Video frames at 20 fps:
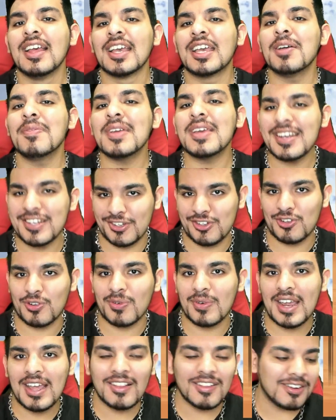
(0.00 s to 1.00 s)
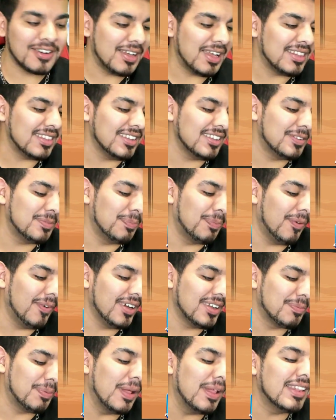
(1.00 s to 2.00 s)
Can we get a trailer at this
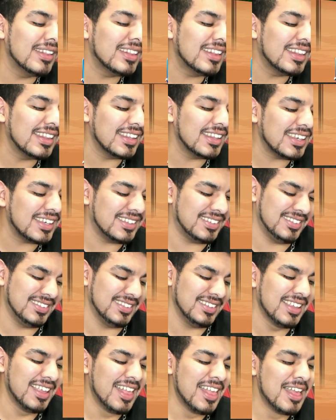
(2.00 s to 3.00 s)
point, please?